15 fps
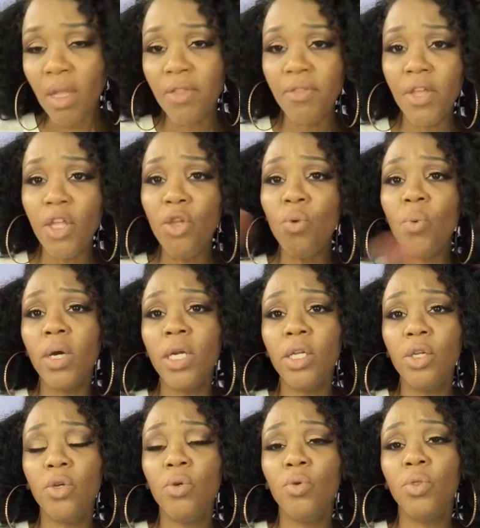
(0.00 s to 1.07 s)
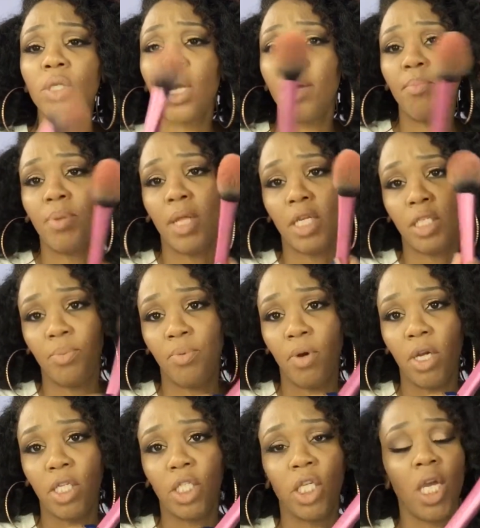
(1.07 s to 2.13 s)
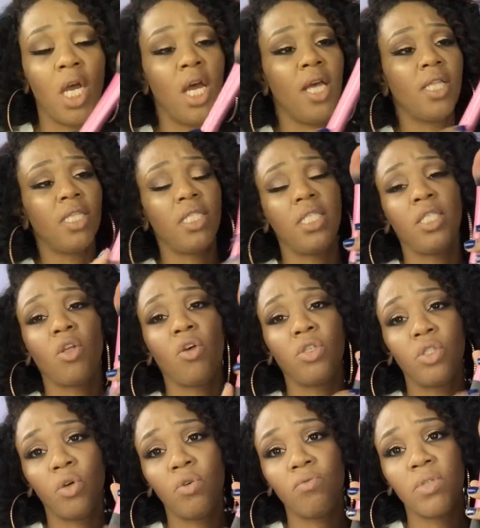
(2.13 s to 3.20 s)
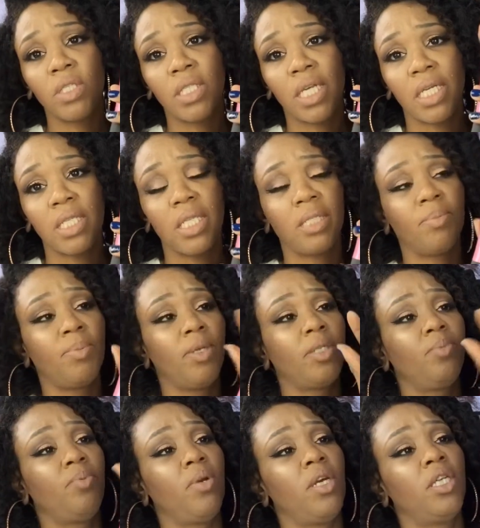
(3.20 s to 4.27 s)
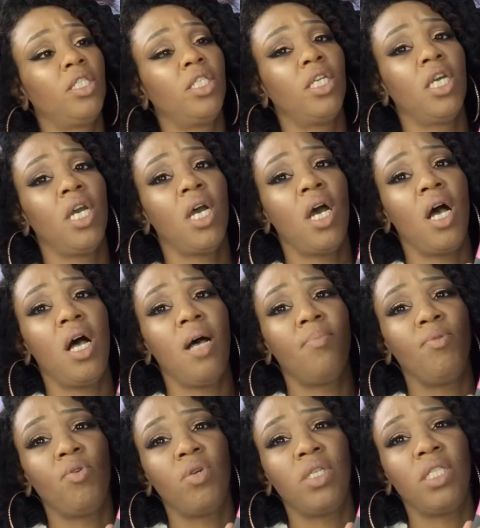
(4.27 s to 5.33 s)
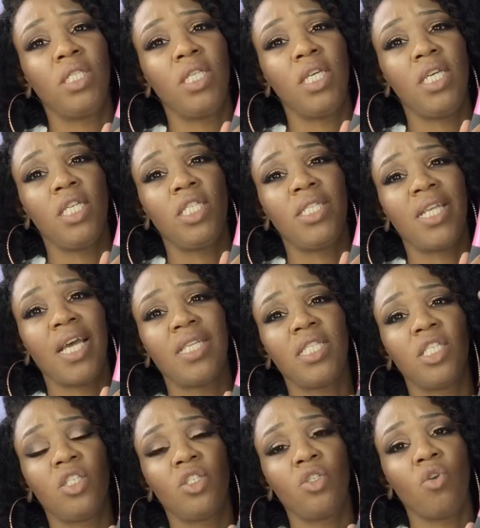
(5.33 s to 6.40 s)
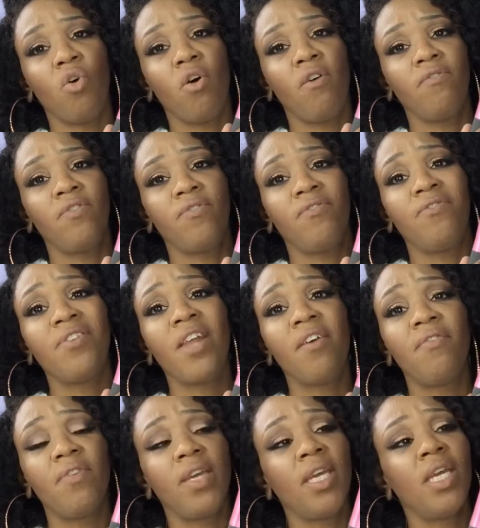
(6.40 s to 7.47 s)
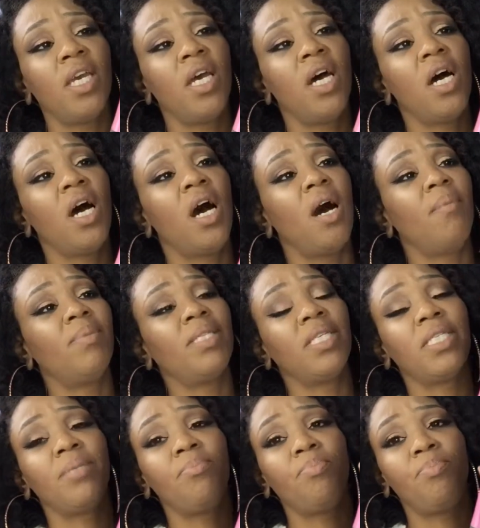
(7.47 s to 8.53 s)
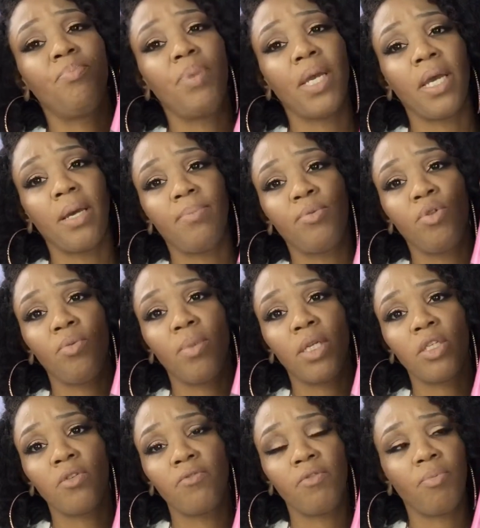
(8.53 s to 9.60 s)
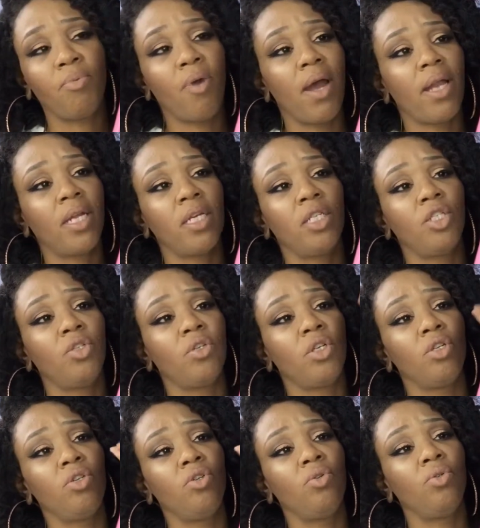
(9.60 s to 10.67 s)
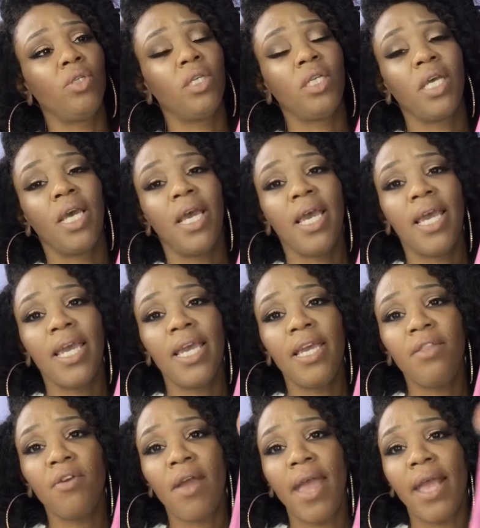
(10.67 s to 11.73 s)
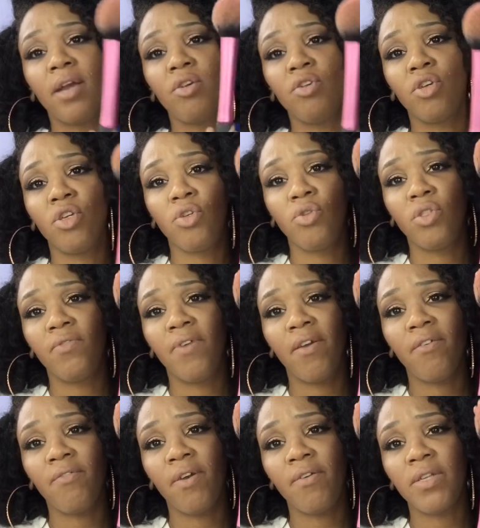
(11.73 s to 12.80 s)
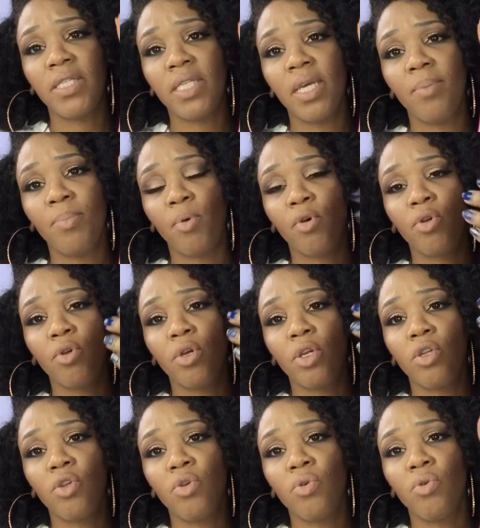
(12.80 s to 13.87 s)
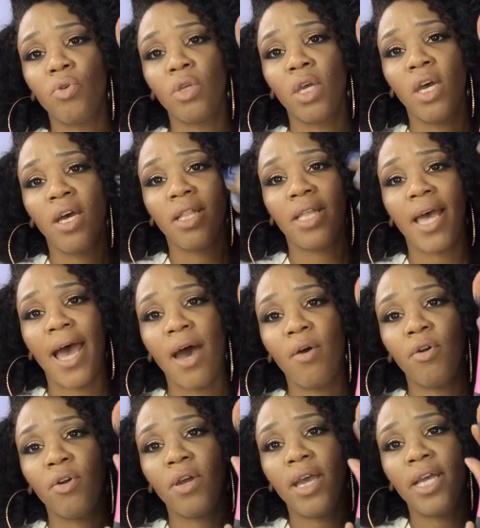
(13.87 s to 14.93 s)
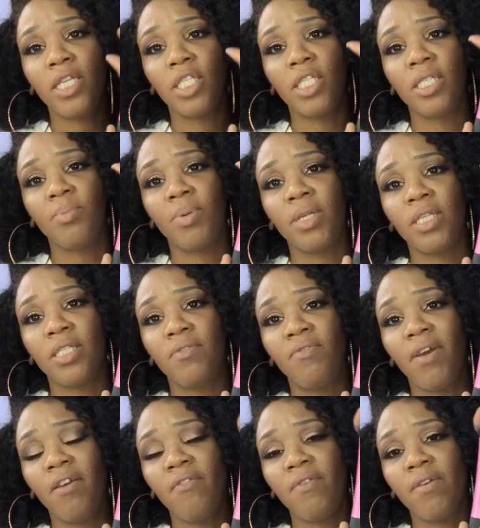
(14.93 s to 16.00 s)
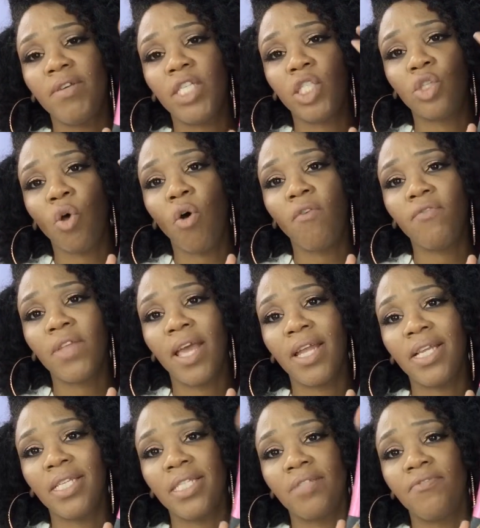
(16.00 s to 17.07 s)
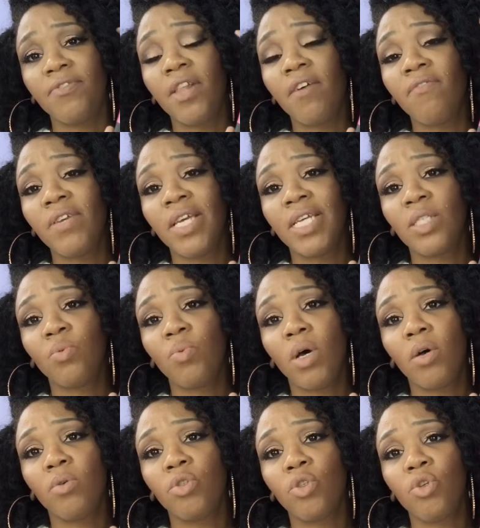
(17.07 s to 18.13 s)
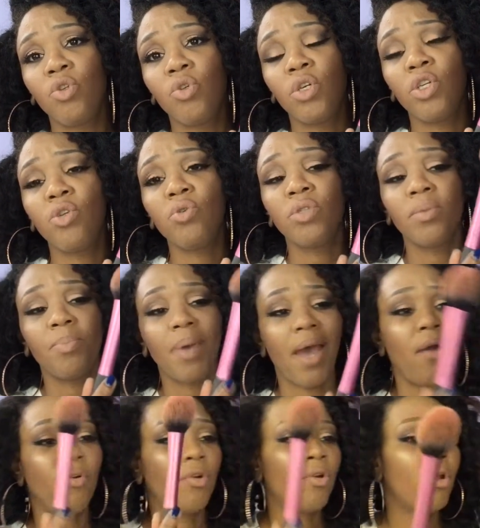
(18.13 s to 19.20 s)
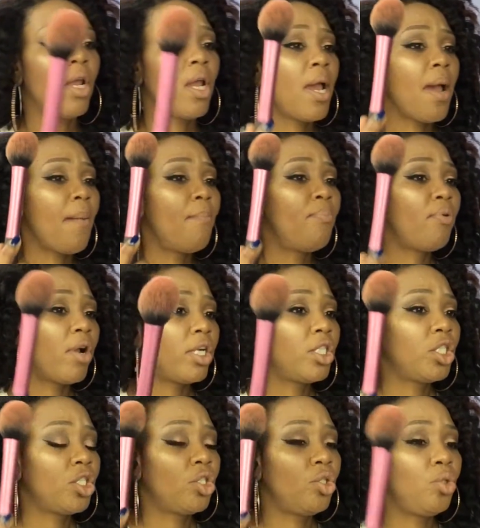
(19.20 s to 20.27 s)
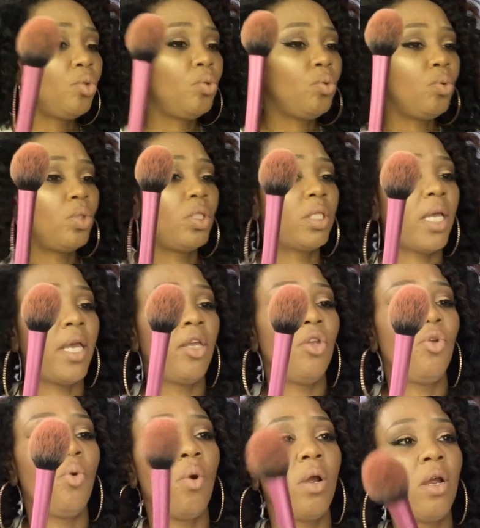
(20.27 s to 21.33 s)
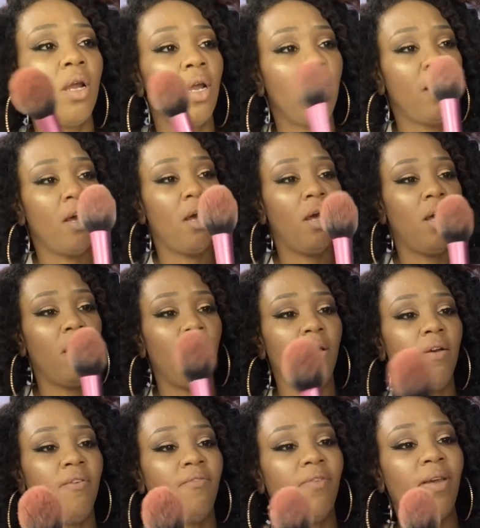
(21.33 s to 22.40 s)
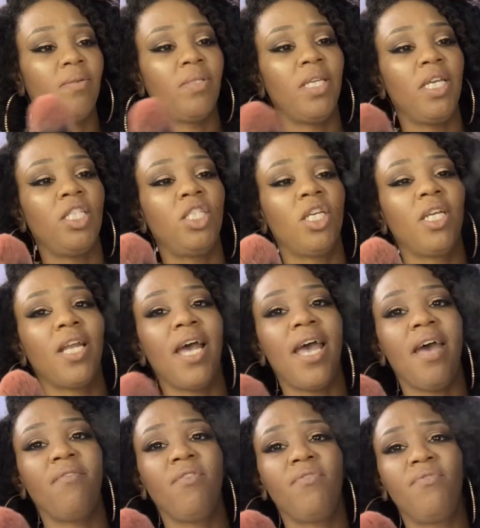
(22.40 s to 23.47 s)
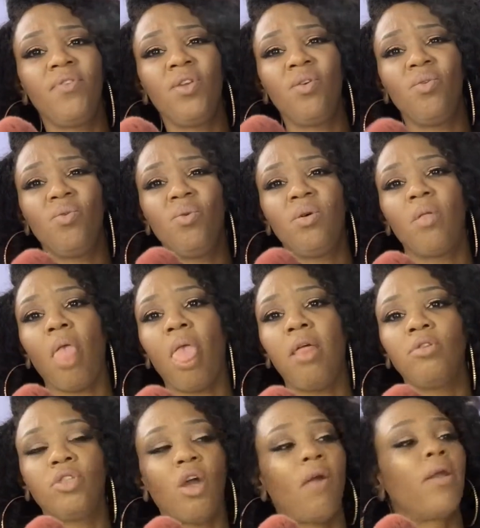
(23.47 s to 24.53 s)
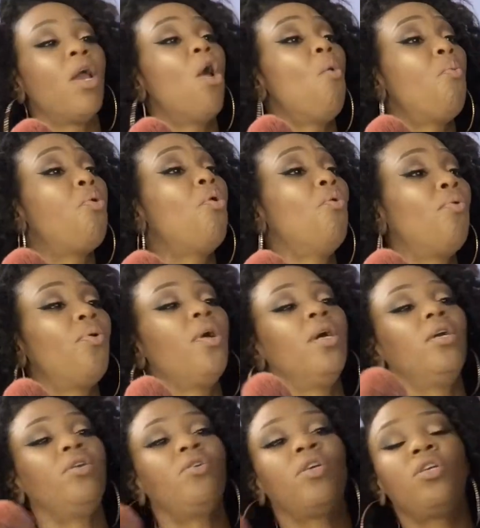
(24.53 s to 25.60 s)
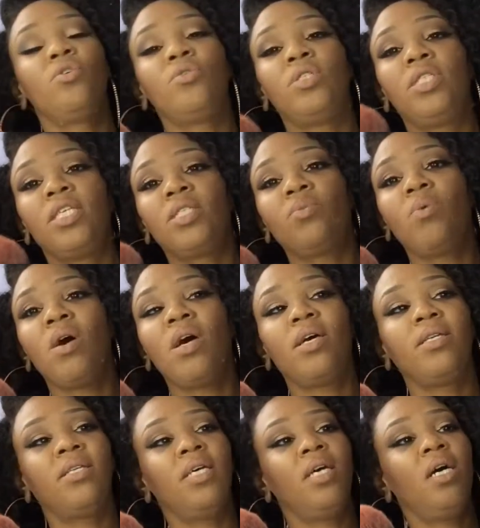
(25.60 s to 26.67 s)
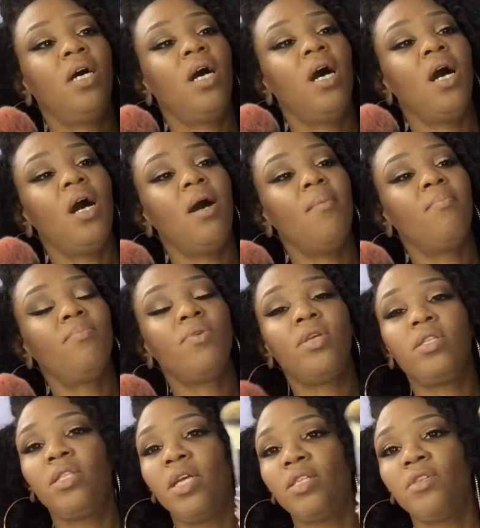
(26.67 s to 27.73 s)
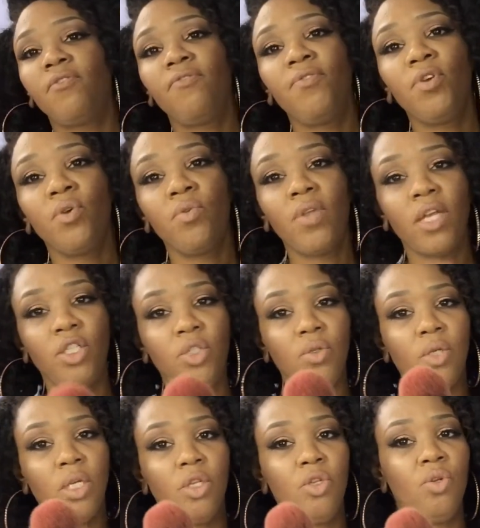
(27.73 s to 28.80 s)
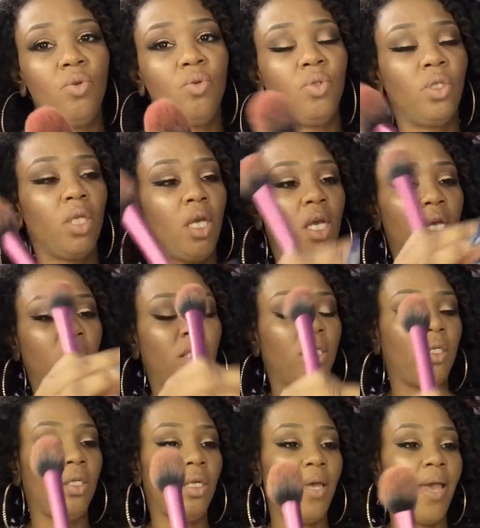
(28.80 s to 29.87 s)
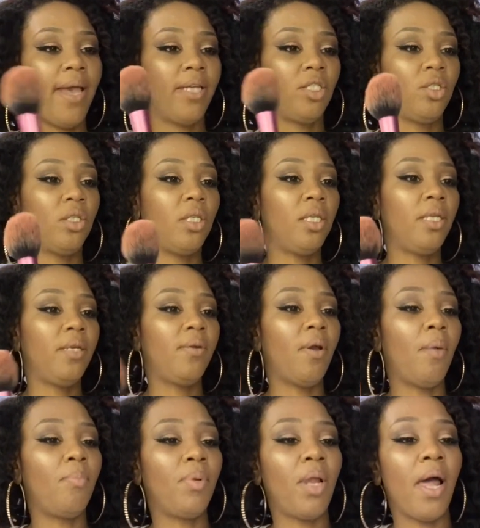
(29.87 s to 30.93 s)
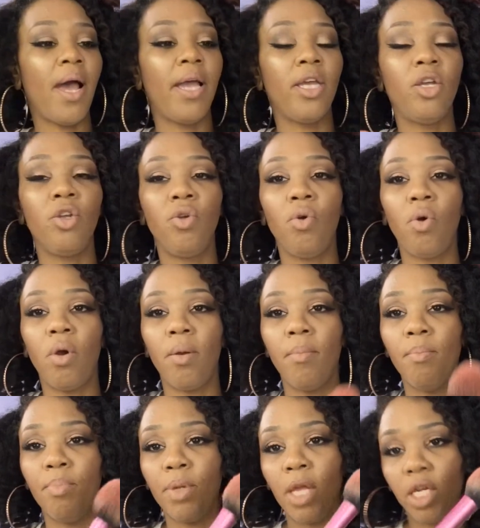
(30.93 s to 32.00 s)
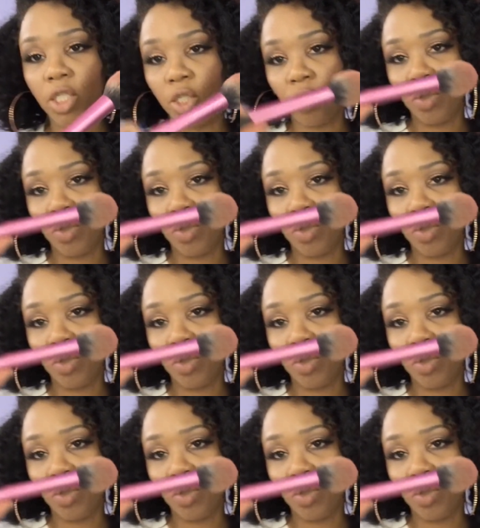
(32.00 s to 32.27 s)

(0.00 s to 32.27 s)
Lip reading: Then you want to use a blush brush. This is also a Real Techniques blush brush. You can see it's nice and soft, fluffy. It doesn't pick up too much of the product because you can use it either angle. You can use the very tip, or you can use the outer edges, but it's very soft and it's fluffy as well. So you can use a powder brush to set your foundation. I have a few. Sorry. You can use this one. There's a few that you can use to actually apply your blush.